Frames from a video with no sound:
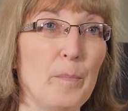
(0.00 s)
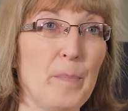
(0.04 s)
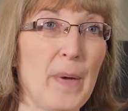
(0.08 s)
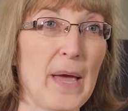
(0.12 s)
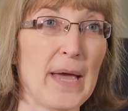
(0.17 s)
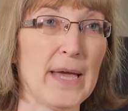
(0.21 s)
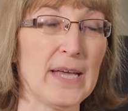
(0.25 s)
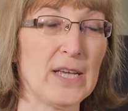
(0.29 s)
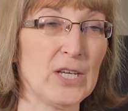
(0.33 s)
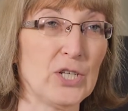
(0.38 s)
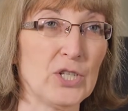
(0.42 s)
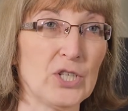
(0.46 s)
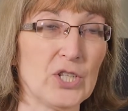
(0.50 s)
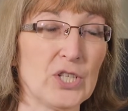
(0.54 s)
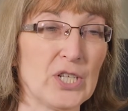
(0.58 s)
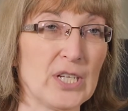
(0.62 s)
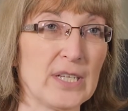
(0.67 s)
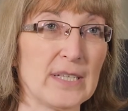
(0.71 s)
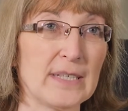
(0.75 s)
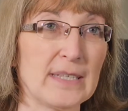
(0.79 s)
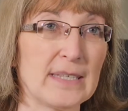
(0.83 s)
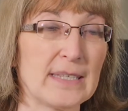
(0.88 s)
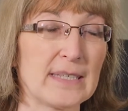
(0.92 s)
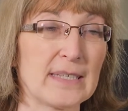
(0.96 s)

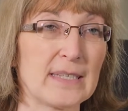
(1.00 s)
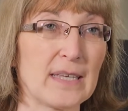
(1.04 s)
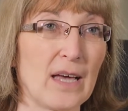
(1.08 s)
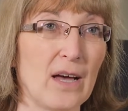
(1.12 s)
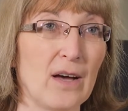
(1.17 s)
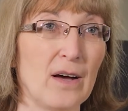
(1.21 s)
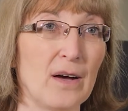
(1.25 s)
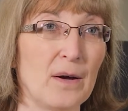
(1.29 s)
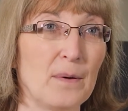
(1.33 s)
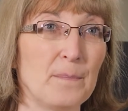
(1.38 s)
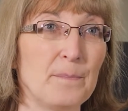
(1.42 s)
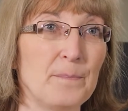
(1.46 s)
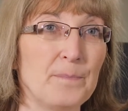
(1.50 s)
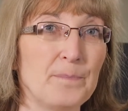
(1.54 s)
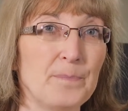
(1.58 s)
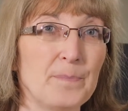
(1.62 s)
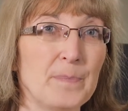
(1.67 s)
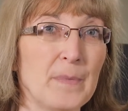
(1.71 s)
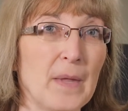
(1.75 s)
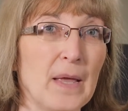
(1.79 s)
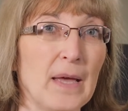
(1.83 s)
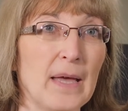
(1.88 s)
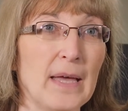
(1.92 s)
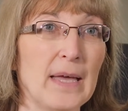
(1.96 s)
patients um,
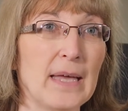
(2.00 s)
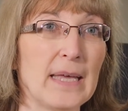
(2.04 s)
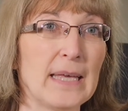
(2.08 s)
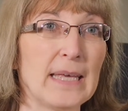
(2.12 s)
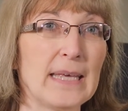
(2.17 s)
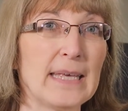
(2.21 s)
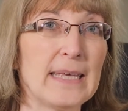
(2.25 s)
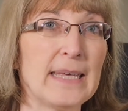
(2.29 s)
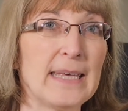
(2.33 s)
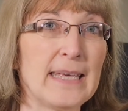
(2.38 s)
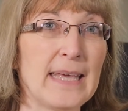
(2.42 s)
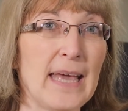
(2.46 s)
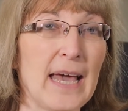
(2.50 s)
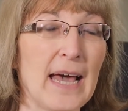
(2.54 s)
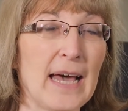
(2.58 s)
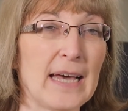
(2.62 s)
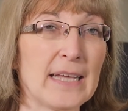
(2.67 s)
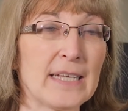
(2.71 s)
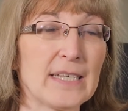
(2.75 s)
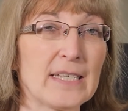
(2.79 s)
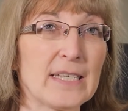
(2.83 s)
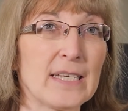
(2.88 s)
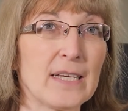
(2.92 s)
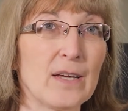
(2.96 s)

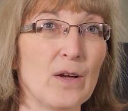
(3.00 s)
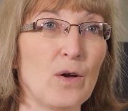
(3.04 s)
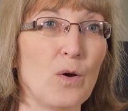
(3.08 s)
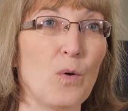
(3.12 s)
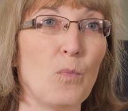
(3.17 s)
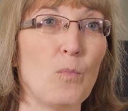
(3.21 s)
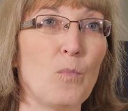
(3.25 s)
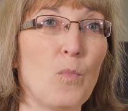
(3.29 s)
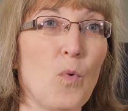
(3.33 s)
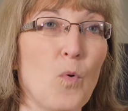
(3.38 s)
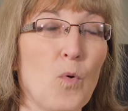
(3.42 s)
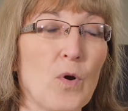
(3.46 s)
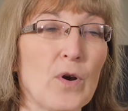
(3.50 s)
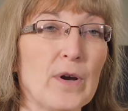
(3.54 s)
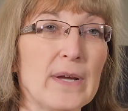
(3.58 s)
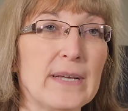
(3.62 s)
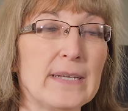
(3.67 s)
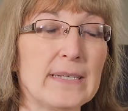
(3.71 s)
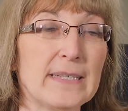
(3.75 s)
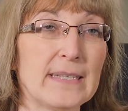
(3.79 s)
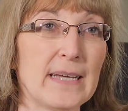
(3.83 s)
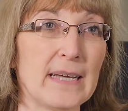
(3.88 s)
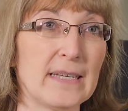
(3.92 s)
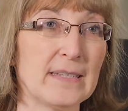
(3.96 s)
get more
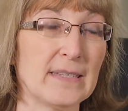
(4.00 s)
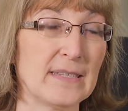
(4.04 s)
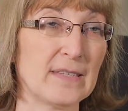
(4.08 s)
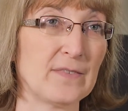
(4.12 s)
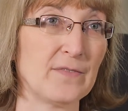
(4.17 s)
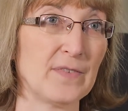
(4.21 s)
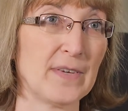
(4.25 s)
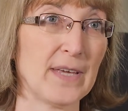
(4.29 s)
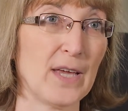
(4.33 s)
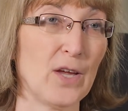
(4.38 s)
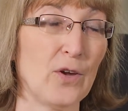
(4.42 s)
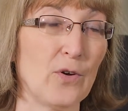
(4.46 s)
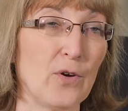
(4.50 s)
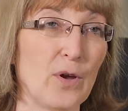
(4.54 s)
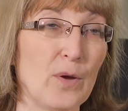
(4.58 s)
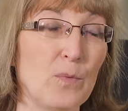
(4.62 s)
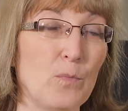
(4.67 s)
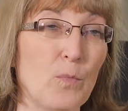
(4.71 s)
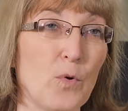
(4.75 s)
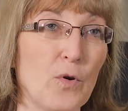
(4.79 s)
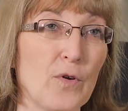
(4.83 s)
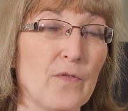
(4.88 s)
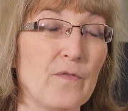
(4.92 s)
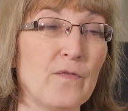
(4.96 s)
intensive care
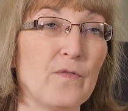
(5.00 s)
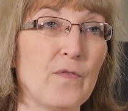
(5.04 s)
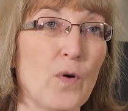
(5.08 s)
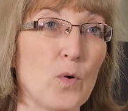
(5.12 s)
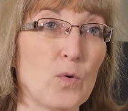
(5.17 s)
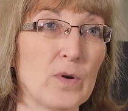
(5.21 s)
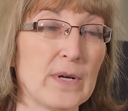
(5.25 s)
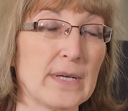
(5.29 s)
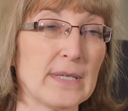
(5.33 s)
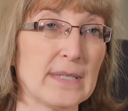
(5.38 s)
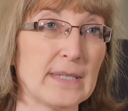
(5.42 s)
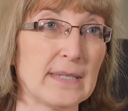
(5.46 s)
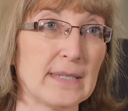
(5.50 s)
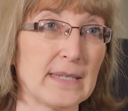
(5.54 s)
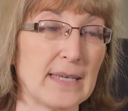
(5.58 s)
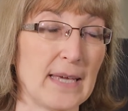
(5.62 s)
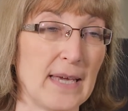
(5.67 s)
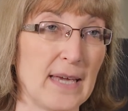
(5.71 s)
and more focused